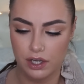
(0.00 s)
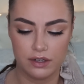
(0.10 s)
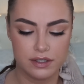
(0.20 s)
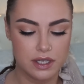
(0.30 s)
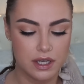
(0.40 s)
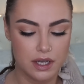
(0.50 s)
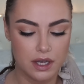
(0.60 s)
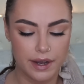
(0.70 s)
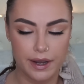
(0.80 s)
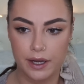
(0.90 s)
tones.
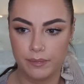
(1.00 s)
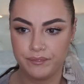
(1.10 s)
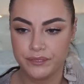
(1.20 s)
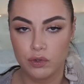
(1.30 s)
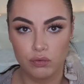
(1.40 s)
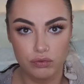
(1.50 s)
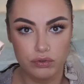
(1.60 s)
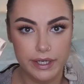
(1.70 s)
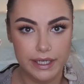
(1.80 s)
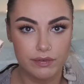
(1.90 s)

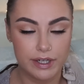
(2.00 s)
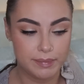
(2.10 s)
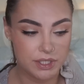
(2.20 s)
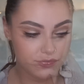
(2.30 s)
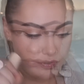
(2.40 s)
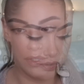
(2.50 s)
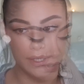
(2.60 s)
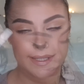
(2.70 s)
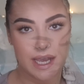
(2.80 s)
Really, really beautiful.